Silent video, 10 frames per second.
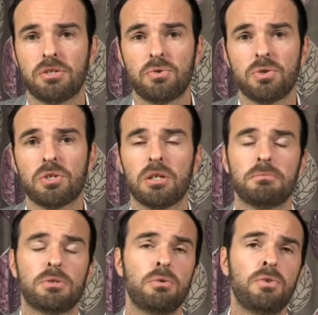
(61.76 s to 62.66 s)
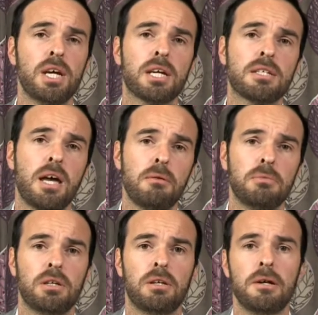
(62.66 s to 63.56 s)
Jerusalem to
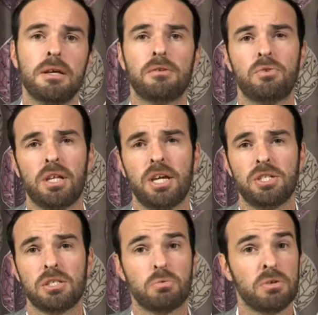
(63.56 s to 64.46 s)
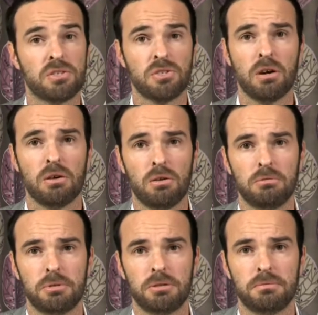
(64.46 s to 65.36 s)
re-examine the relations with Stockholm.